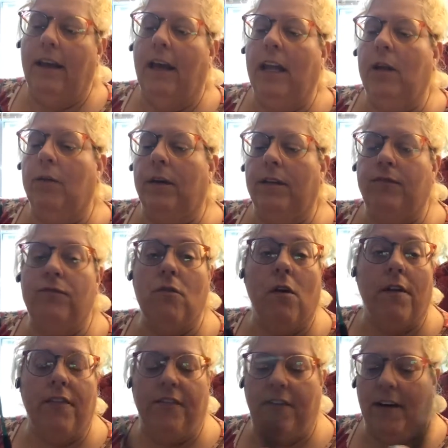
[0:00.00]
Anyway, the
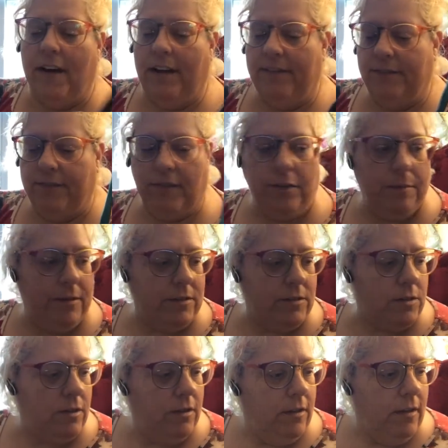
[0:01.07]
4 and the 5 are the
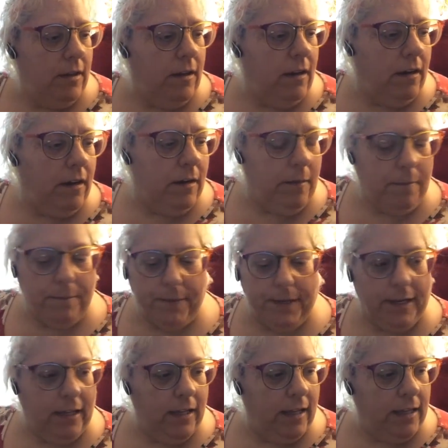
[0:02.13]
best that
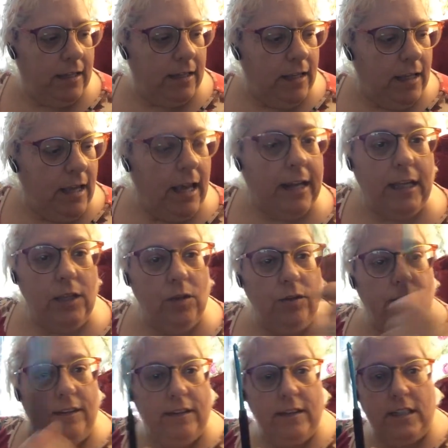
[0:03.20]
I like. And I
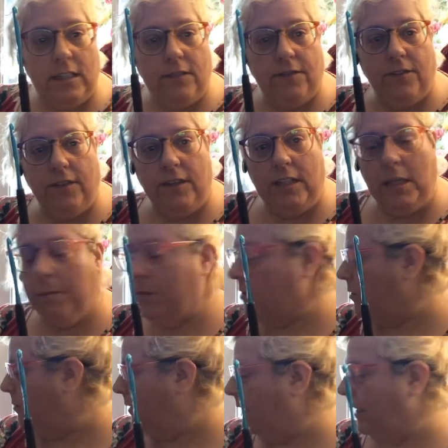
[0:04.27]
use this for the
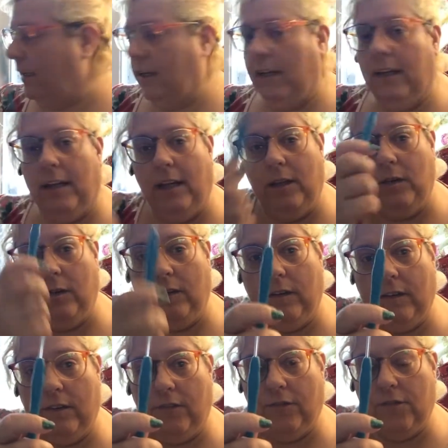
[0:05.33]
temperature blanket, and I use
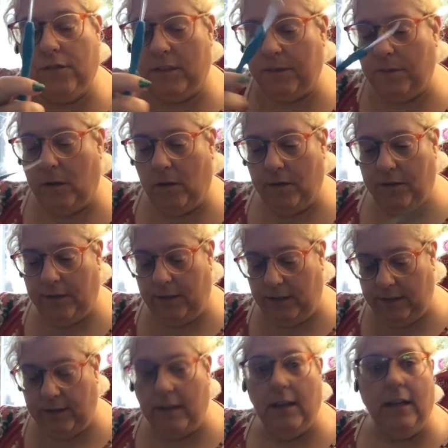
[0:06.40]
this for the smaller
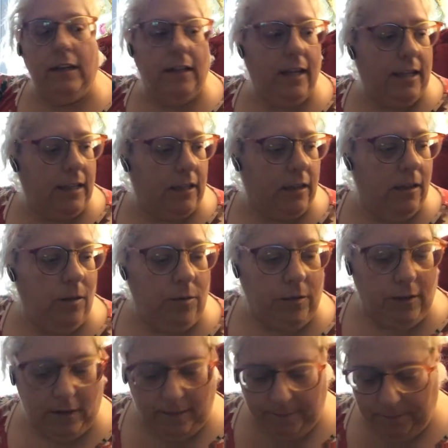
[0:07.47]
things like the
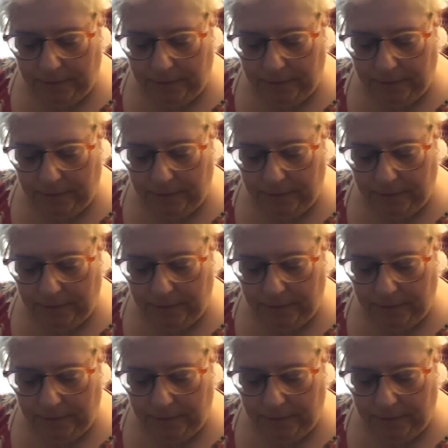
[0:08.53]
clothing.